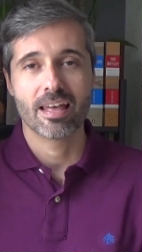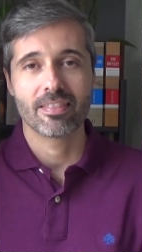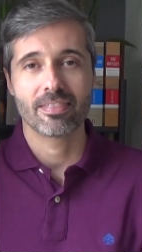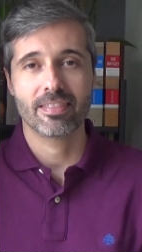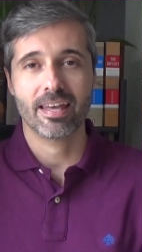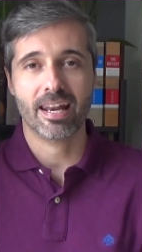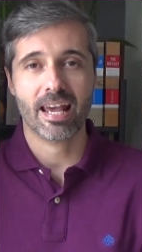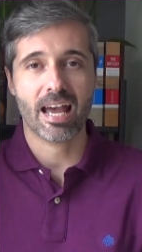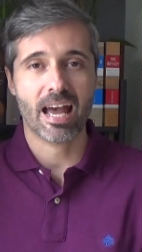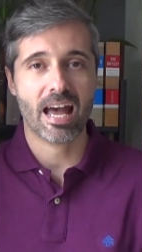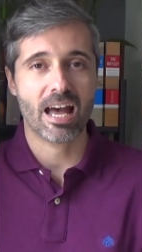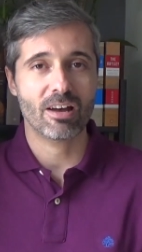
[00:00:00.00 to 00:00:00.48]

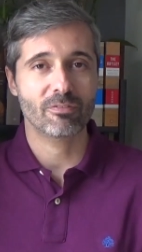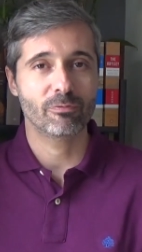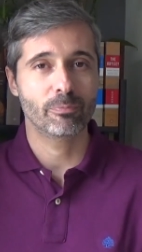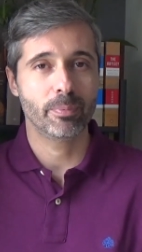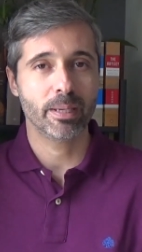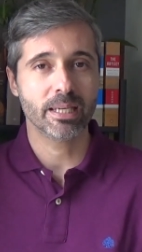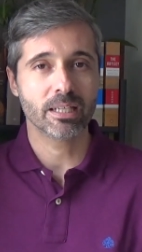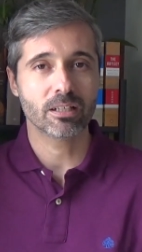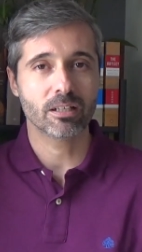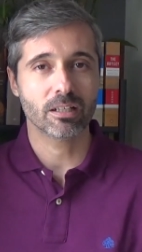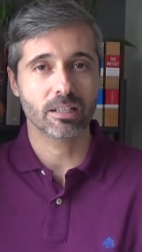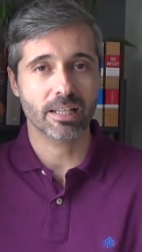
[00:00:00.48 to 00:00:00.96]
that I have
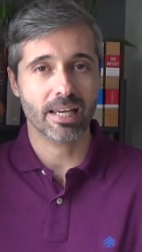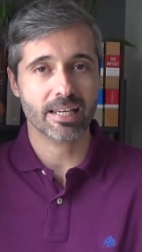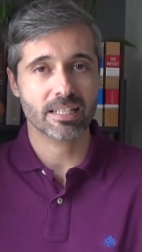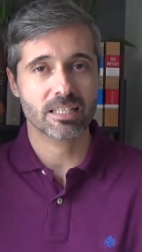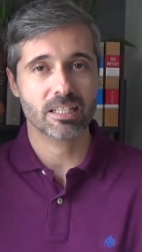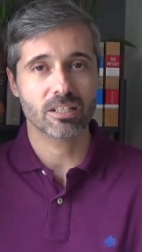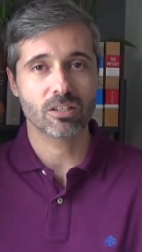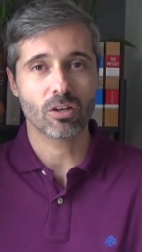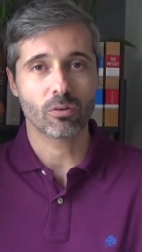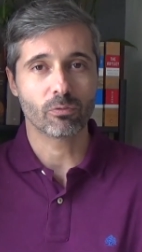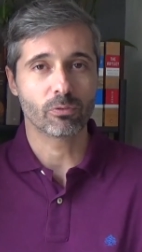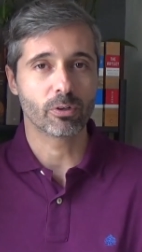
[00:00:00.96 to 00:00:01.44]
been
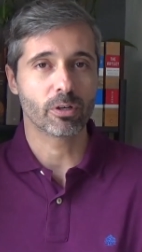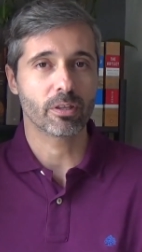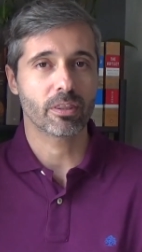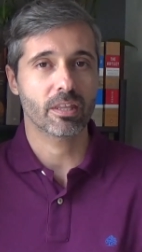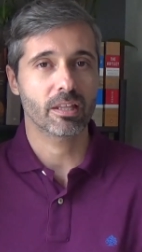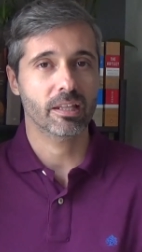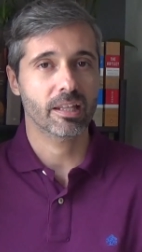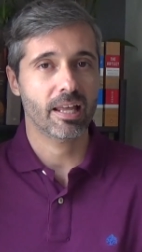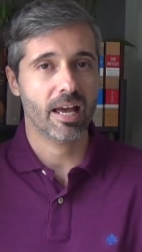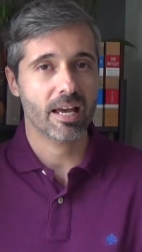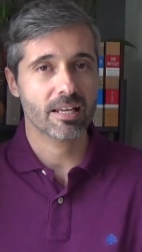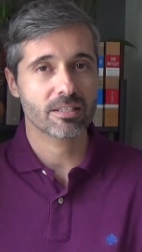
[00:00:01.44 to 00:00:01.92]
collecting over
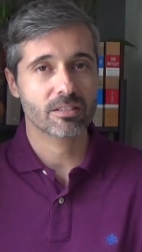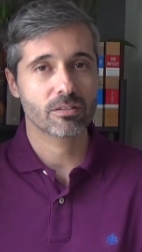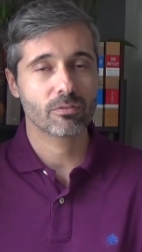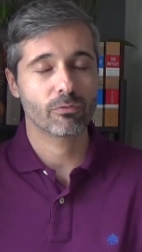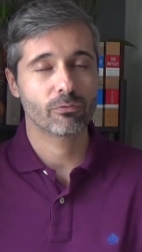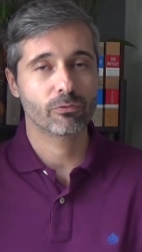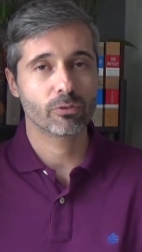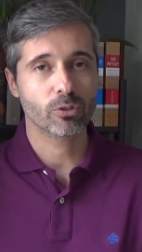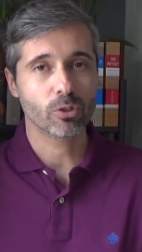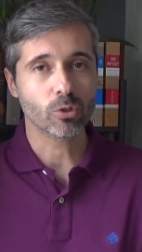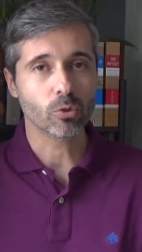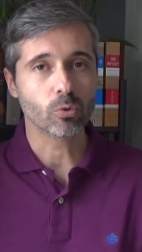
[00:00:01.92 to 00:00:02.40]
the last
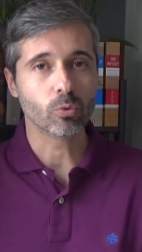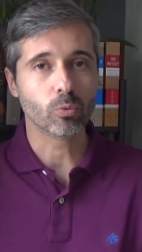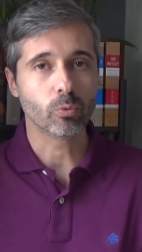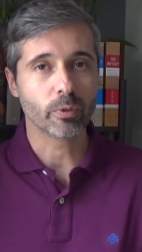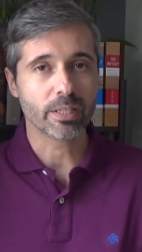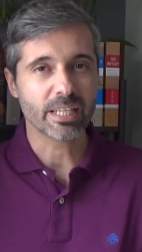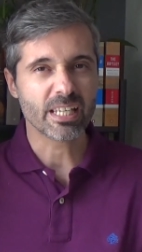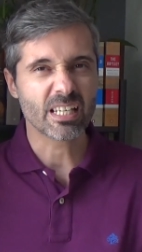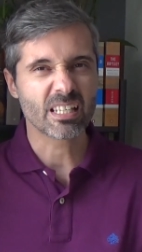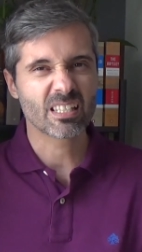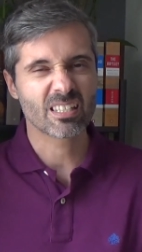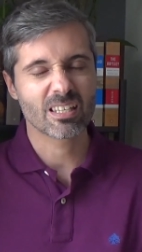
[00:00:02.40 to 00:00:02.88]
few
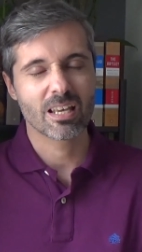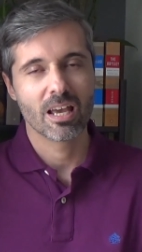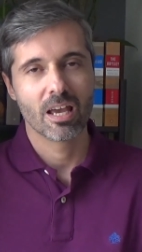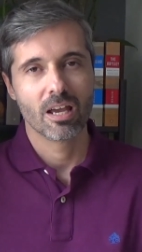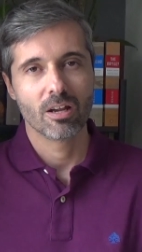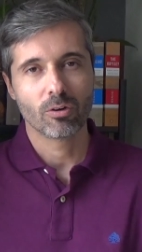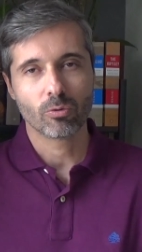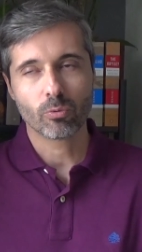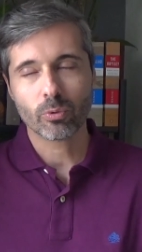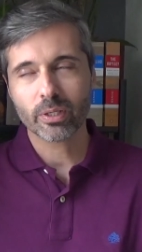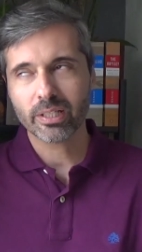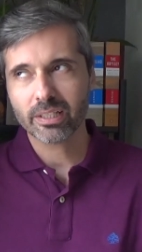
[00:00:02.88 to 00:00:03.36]
weeks,
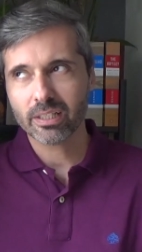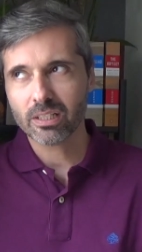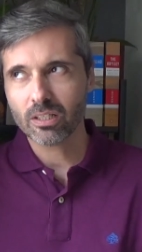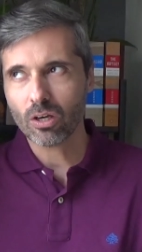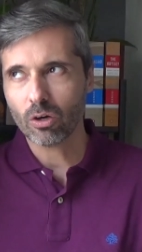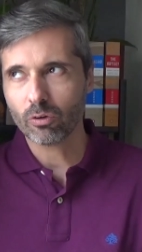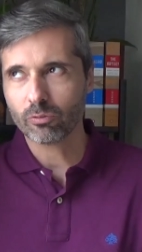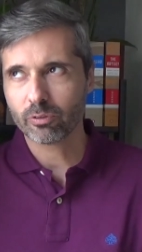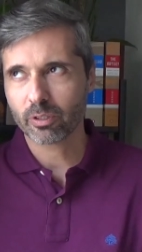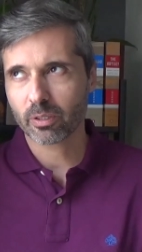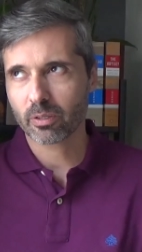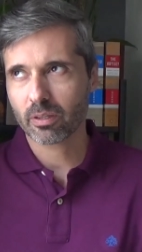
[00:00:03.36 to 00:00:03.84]
really
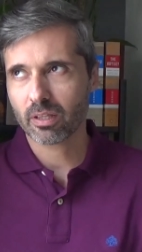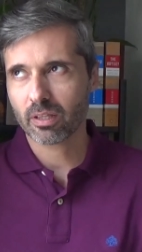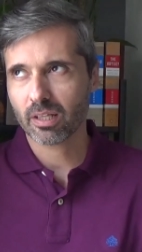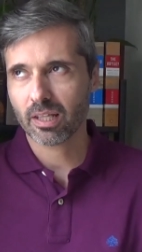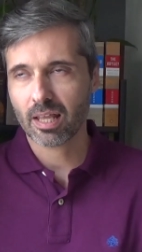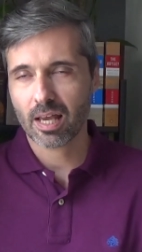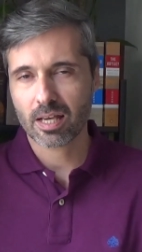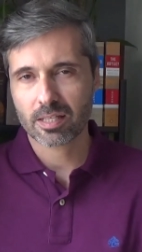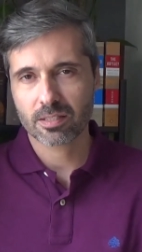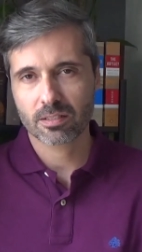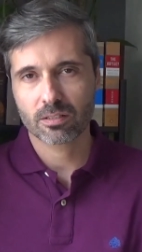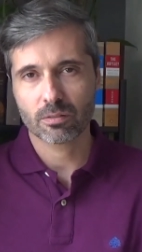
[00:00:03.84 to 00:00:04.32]
over the
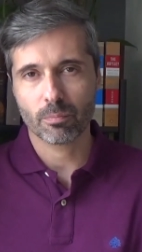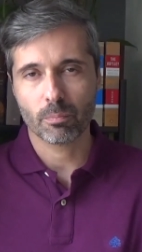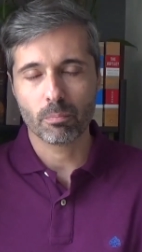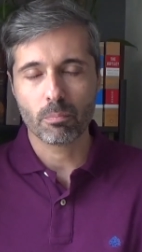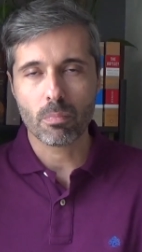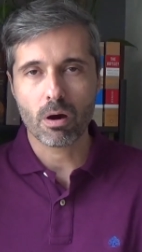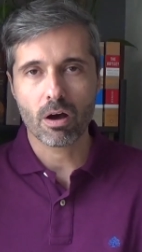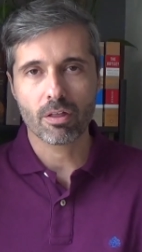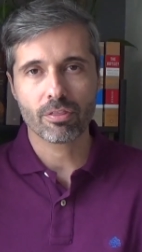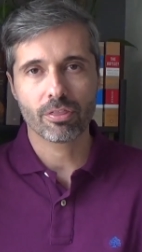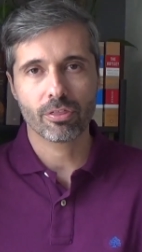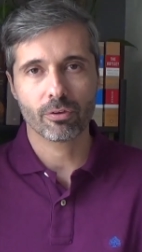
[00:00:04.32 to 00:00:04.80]
last
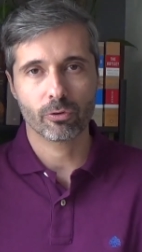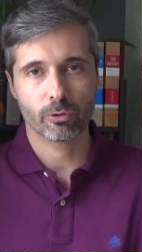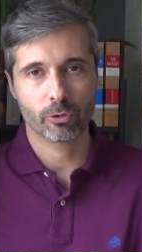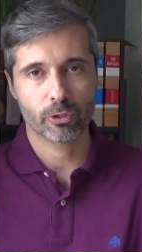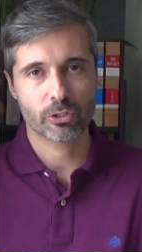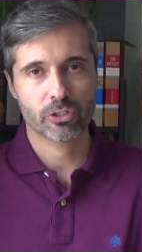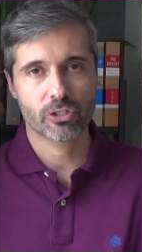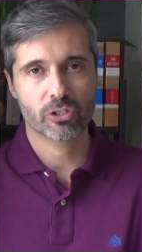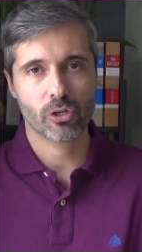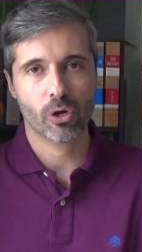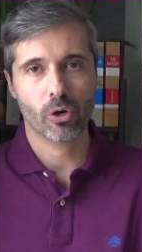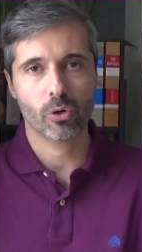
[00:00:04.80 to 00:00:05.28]
month or
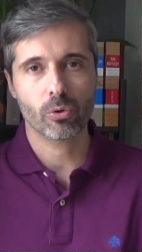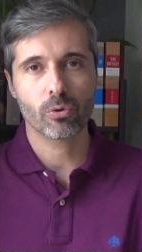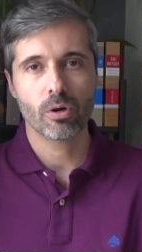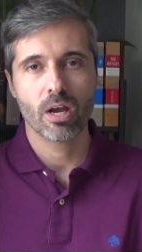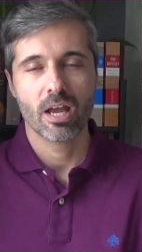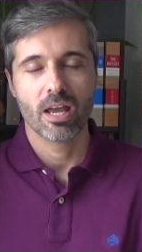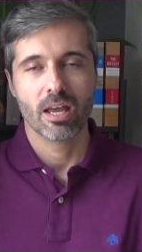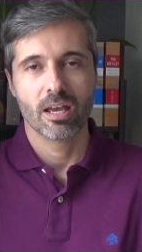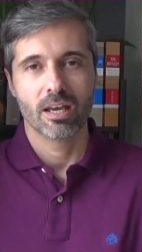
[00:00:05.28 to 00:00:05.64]
so.